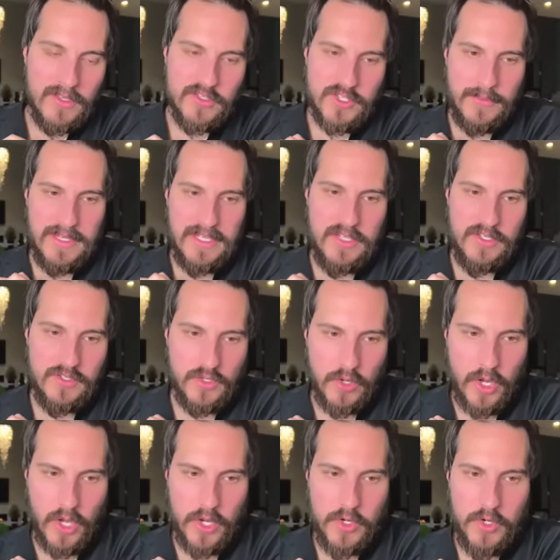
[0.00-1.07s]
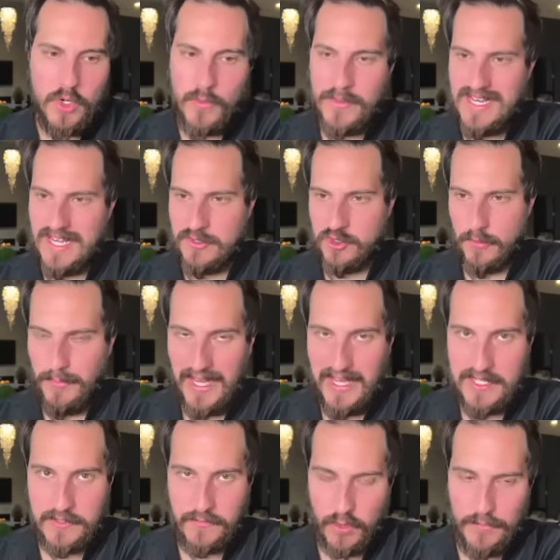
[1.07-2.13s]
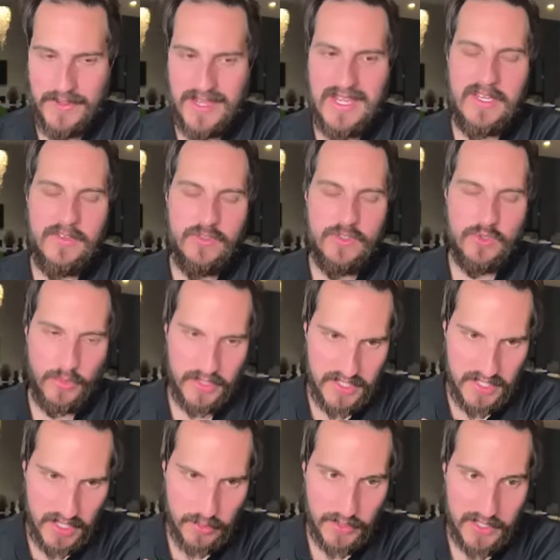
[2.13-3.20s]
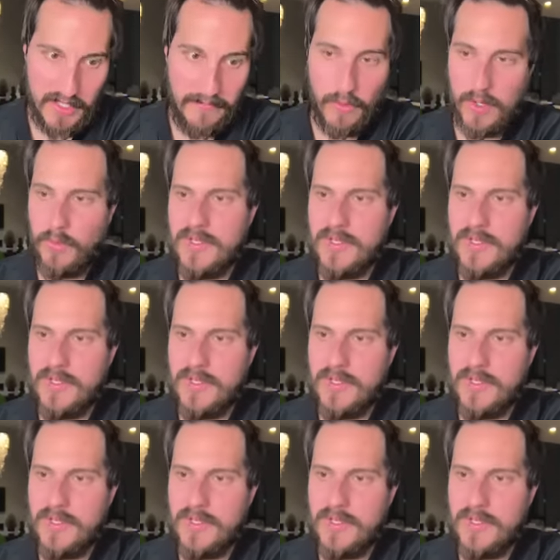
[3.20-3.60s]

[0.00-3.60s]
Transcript: some of these new potential buys for me in 2024.